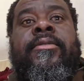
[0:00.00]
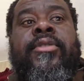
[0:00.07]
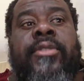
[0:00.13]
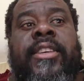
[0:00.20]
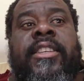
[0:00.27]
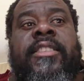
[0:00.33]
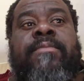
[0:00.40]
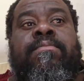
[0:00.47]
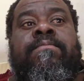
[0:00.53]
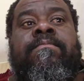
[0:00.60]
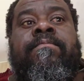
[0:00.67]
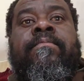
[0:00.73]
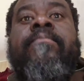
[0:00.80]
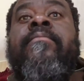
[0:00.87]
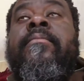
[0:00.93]
to this
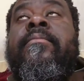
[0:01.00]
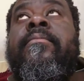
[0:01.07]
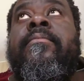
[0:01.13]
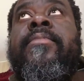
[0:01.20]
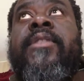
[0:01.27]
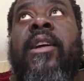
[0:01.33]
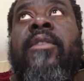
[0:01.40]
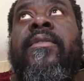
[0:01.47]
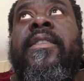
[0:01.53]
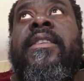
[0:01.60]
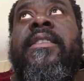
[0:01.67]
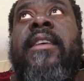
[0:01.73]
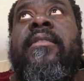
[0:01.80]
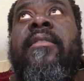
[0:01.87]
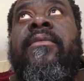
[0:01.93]

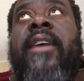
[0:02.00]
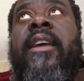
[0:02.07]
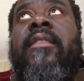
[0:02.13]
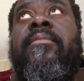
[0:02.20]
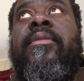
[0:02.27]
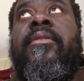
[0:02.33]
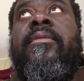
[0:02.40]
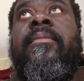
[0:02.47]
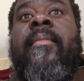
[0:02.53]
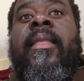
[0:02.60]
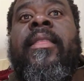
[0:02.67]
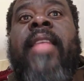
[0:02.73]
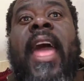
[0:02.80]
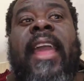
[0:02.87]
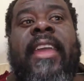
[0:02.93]
service that's available
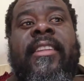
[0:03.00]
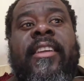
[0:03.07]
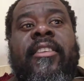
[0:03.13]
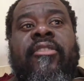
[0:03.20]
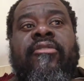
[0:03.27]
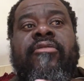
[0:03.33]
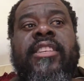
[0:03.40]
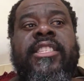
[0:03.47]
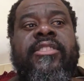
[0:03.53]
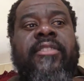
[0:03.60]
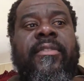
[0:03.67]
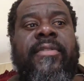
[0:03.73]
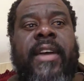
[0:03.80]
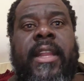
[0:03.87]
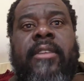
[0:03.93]
that can increase
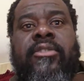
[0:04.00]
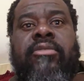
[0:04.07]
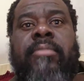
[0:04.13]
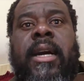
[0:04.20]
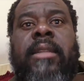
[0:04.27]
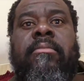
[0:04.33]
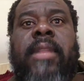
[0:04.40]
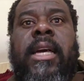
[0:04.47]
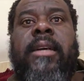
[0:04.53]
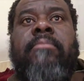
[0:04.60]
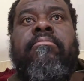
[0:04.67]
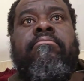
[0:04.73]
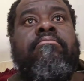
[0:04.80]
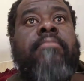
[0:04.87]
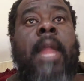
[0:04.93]
your financial bottom
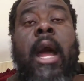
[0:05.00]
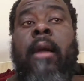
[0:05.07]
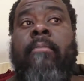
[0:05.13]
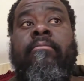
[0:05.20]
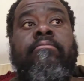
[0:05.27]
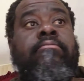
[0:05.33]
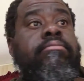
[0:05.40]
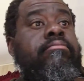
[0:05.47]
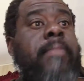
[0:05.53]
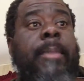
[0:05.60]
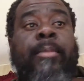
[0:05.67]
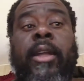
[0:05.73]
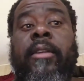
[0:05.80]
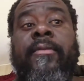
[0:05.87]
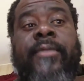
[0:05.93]
line. I'm,
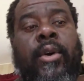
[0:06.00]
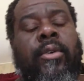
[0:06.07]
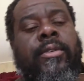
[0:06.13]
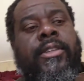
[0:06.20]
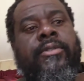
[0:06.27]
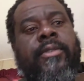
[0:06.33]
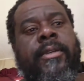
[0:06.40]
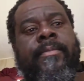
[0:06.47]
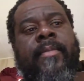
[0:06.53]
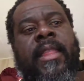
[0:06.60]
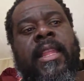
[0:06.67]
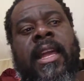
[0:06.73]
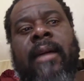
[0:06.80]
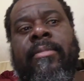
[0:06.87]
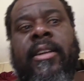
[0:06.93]
I'm looking forward to
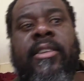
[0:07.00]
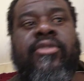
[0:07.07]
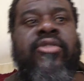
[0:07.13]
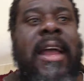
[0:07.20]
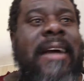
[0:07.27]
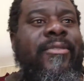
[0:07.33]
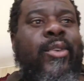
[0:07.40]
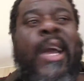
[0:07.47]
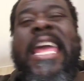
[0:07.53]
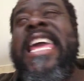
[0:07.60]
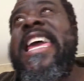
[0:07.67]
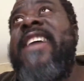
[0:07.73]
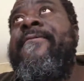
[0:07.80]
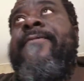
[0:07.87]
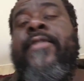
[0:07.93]
it. I'm going to travel
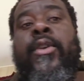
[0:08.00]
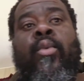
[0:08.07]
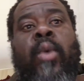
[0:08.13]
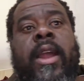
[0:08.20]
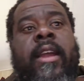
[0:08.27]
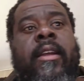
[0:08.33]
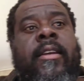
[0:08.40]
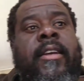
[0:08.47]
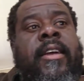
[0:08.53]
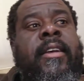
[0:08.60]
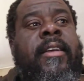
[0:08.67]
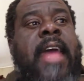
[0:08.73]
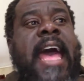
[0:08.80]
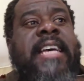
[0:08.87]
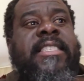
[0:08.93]
everywhere.
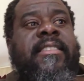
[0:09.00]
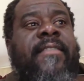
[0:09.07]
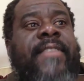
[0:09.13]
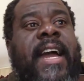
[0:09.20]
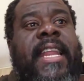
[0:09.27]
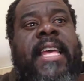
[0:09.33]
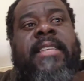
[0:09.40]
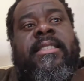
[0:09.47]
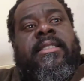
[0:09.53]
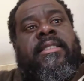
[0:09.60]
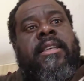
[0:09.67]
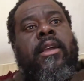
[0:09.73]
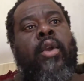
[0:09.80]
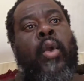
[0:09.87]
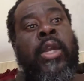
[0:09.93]
As the
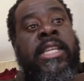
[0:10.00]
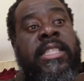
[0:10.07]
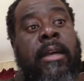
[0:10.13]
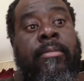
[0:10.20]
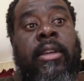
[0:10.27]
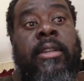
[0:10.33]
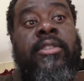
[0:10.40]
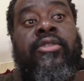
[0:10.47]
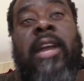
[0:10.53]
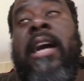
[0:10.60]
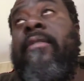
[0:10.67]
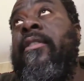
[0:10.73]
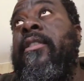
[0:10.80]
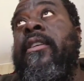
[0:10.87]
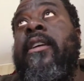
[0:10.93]
finances increase, I'm going to
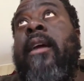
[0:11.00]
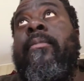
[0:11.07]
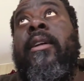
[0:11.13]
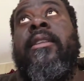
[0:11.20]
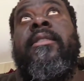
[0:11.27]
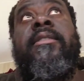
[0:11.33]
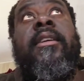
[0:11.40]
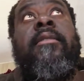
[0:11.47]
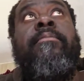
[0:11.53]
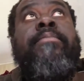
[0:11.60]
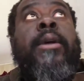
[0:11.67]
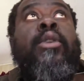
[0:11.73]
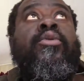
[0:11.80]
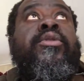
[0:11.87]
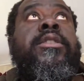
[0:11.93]
travel there. I'm going to set up
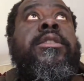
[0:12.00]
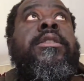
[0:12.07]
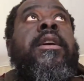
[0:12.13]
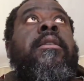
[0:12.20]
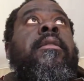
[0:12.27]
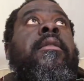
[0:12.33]
posts